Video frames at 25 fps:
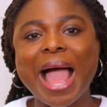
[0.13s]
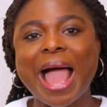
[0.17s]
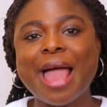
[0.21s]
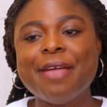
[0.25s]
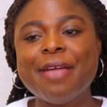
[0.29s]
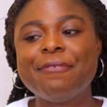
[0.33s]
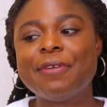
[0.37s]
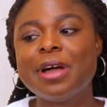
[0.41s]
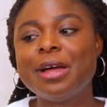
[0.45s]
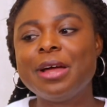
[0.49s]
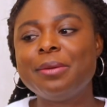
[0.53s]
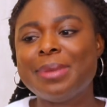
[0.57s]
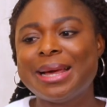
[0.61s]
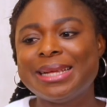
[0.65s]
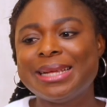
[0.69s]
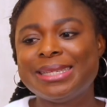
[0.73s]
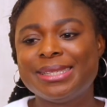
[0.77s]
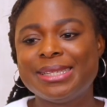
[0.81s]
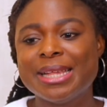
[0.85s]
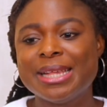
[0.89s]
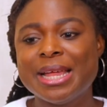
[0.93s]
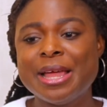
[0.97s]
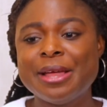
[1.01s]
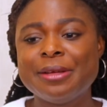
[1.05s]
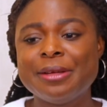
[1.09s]
I found
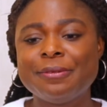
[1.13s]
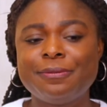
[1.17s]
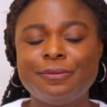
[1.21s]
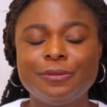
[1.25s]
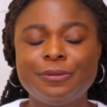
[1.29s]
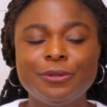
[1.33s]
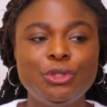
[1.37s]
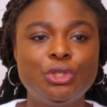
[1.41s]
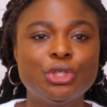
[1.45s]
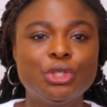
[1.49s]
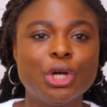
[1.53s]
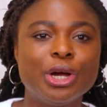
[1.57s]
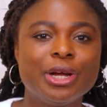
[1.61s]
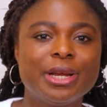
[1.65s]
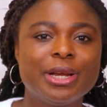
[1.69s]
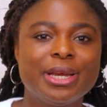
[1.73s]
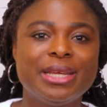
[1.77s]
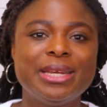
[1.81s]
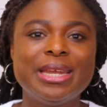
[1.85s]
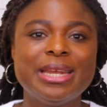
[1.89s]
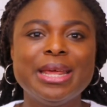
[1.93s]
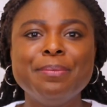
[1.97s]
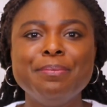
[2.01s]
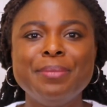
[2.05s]
myself juggling